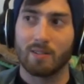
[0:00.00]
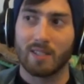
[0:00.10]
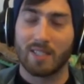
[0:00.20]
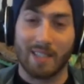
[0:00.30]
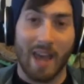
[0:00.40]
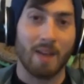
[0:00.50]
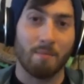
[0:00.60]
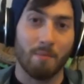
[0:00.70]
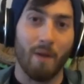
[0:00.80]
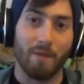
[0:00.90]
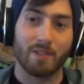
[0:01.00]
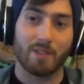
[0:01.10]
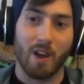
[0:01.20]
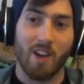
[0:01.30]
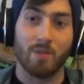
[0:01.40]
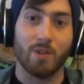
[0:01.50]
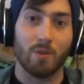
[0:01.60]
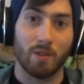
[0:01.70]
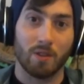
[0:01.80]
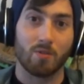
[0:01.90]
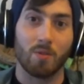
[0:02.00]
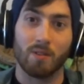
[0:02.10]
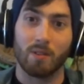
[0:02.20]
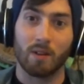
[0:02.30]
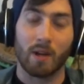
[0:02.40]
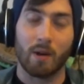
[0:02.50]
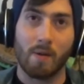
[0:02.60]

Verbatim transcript: ten months I've been doing this streaming thing now.